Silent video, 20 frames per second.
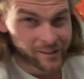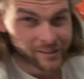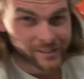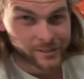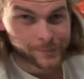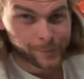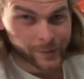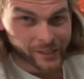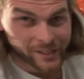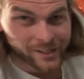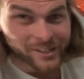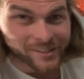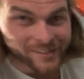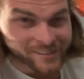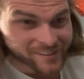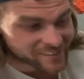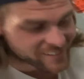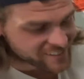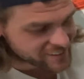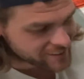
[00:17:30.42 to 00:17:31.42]
is bigger,
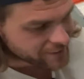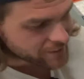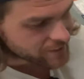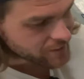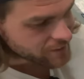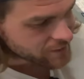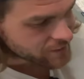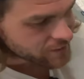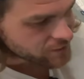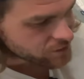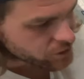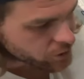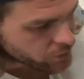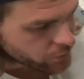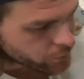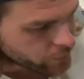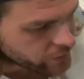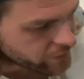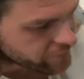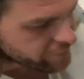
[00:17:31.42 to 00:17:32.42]
so it wouldn't